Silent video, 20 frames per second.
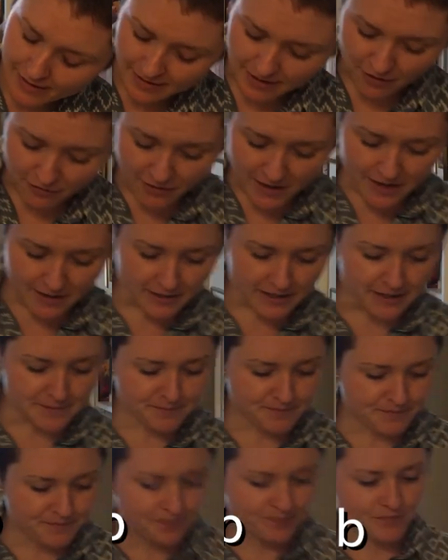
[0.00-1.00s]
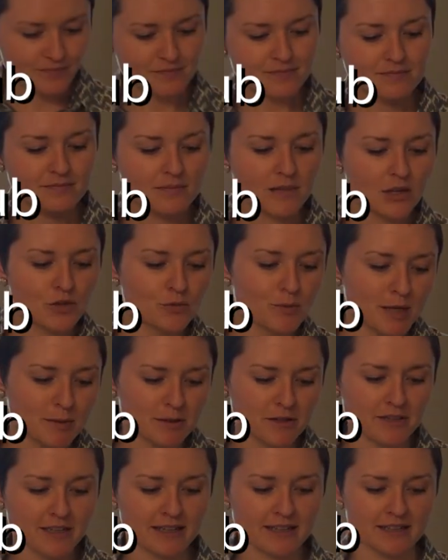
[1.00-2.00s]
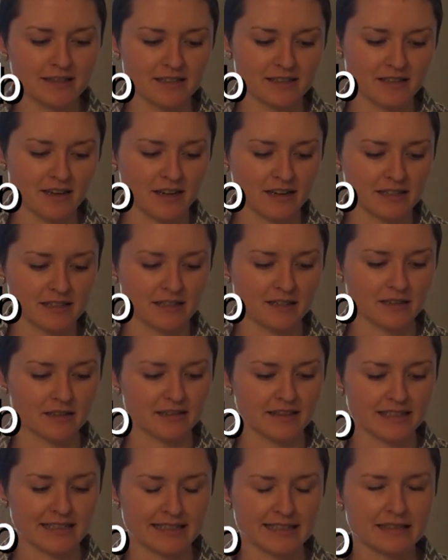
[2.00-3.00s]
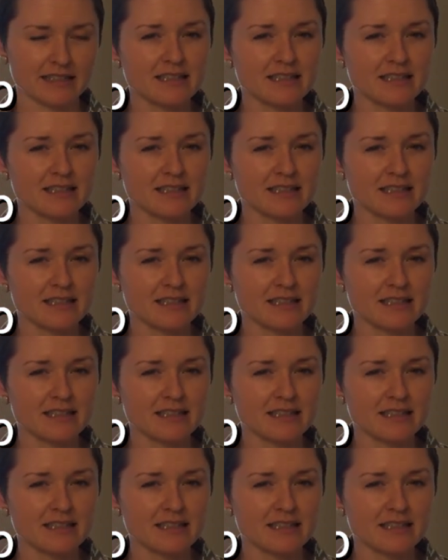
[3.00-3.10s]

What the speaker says: Now finally, you may be looking at this cocktail and thinking,